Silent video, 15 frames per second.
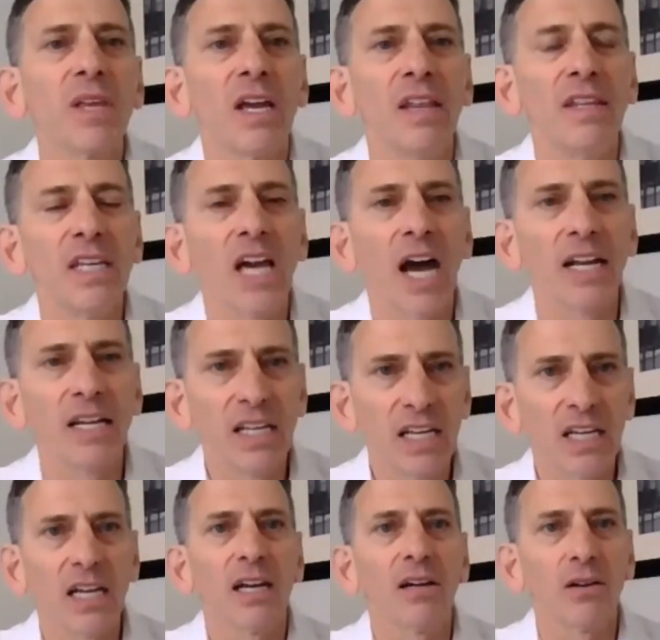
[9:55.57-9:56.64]
And the
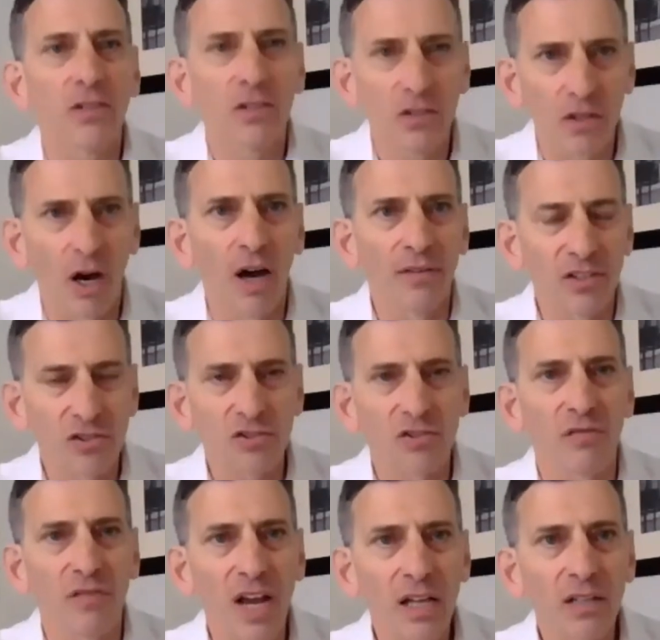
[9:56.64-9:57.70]
idea on this
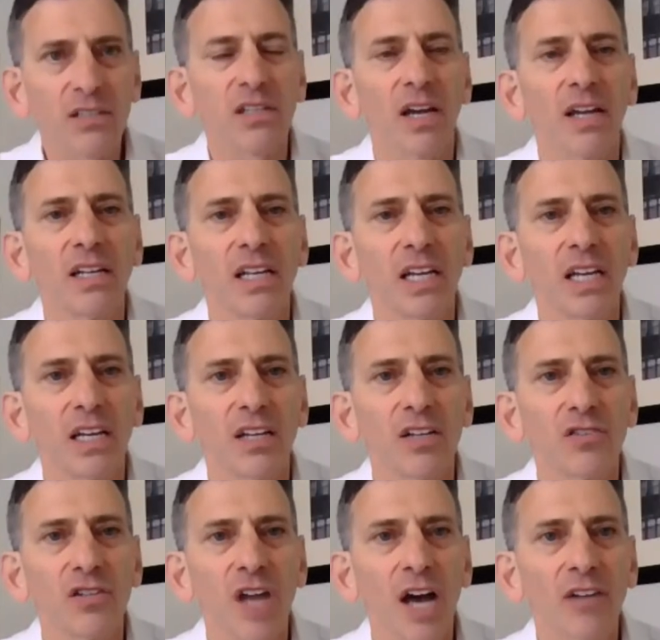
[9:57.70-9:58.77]
surveillance idea
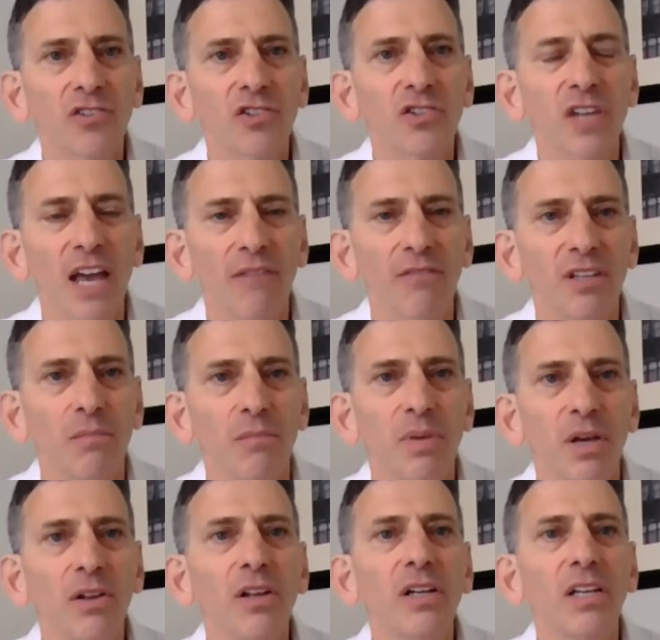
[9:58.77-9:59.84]
is not just to have the
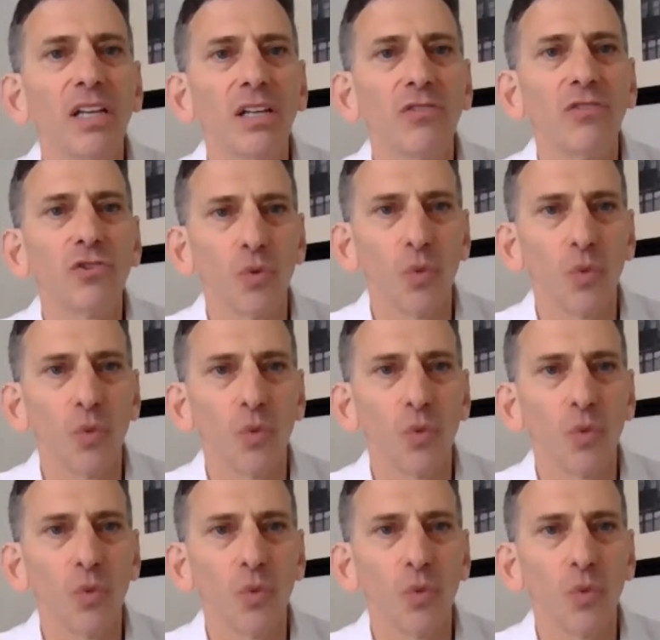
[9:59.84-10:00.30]
ability